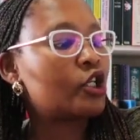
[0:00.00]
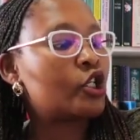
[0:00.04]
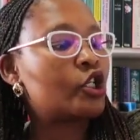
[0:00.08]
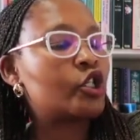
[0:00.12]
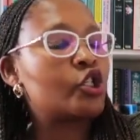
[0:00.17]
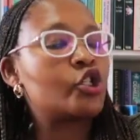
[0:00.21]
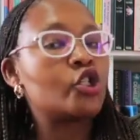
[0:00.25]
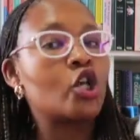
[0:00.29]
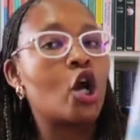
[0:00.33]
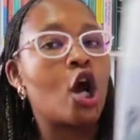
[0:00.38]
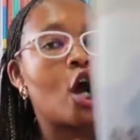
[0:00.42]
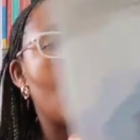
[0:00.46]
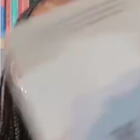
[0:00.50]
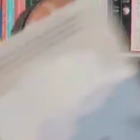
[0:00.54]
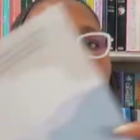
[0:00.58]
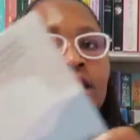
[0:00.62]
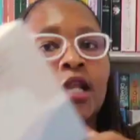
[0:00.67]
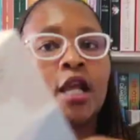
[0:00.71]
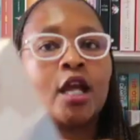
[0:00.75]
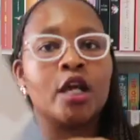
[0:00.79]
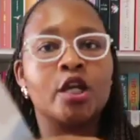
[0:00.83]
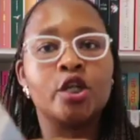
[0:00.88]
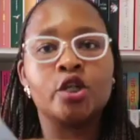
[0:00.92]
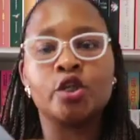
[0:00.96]

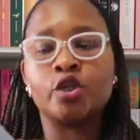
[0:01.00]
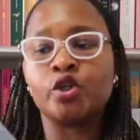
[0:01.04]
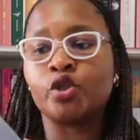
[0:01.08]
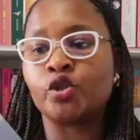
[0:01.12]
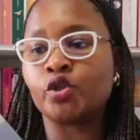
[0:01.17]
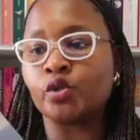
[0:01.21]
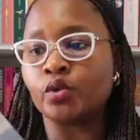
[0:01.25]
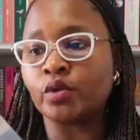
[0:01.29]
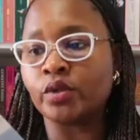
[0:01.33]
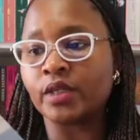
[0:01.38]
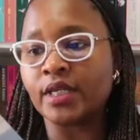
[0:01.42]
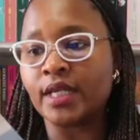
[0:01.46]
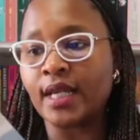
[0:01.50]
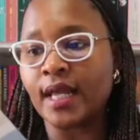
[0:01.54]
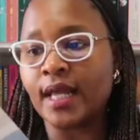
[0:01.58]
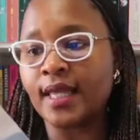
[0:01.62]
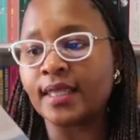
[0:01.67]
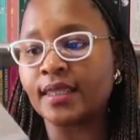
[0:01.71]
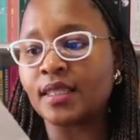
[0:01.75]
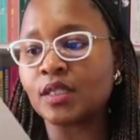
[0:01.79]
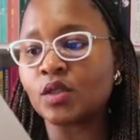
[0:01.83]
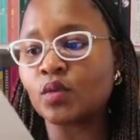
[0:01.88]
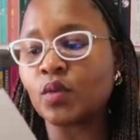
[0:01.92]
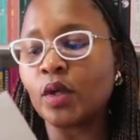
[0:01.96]
John
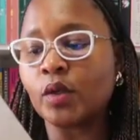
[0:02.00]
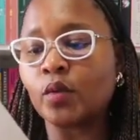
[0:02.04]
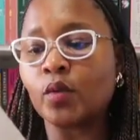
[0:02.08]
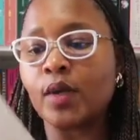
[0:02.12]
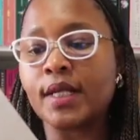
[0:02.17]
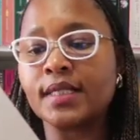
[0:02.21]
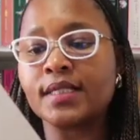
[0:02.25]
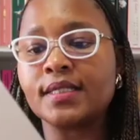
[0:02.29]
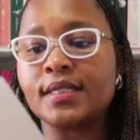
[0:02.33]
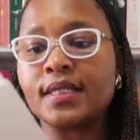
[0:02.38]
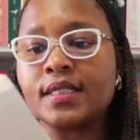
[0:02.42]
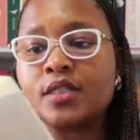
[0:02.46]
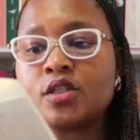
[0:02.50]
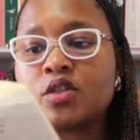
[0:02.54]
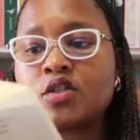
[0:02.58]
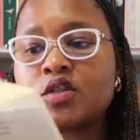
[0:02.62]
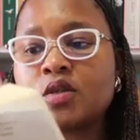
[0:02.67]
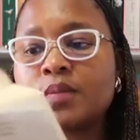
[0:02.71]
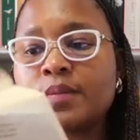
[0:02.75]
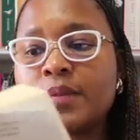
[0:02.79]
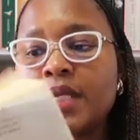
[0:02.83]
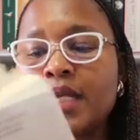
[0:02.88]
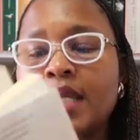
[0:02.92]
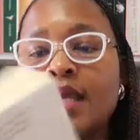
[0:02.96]
Jr. This one was sent
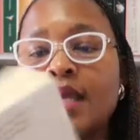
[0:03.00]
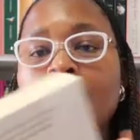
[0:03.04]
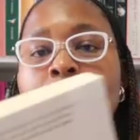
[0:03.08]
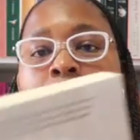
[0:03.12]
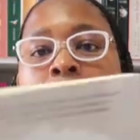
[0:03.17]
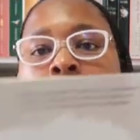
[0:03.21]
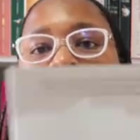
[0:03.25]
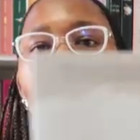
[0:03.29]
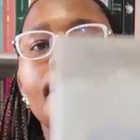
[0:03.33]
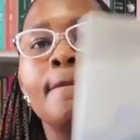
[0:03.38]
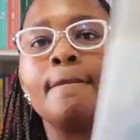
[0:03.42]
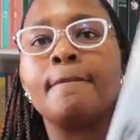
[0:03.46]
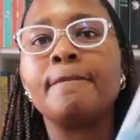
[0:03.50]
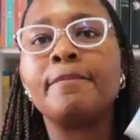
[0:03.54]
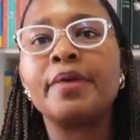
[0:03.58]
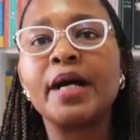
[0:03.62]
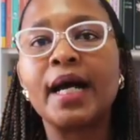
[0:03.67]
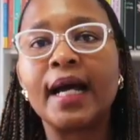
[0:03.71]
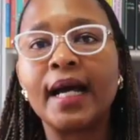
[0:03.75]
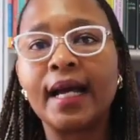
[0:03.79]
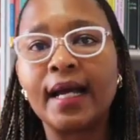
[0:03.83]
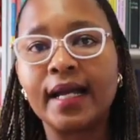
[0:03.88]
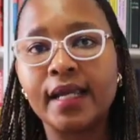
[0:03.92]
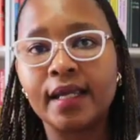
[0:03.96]
to me
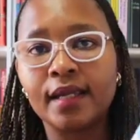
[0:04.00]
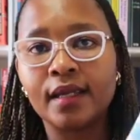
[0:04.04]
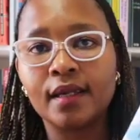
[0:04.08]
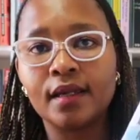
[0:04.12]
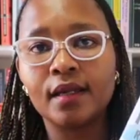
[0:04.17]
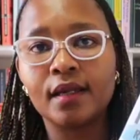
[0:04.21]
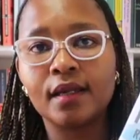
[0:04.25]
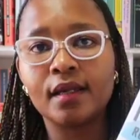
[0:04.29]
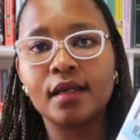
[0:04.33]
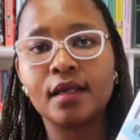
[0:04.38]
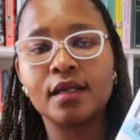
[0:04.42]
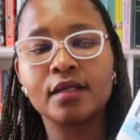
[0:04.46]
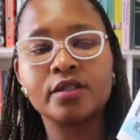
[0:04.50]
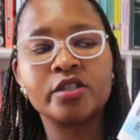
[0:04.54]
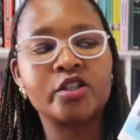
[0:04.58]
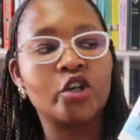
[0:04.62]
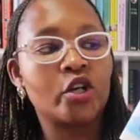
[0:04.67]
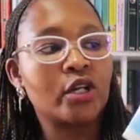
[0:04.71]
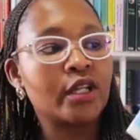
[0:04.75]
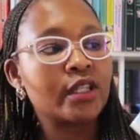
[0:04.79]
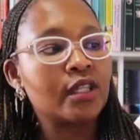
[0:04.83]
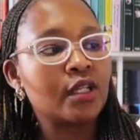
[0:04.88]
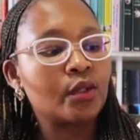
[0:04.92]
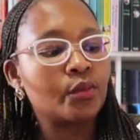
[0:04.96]
by
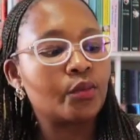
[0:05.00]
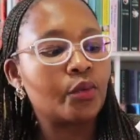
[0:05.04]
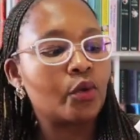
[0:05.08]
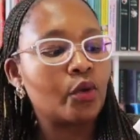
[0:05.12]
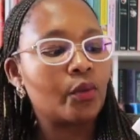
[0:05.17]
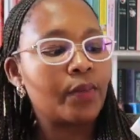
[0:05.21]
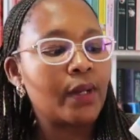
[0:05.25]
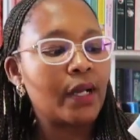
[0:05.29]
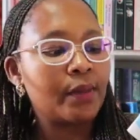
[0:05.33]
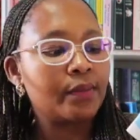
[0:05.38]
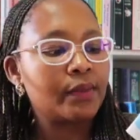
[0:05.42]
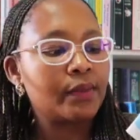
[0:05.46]
Jonathan Ball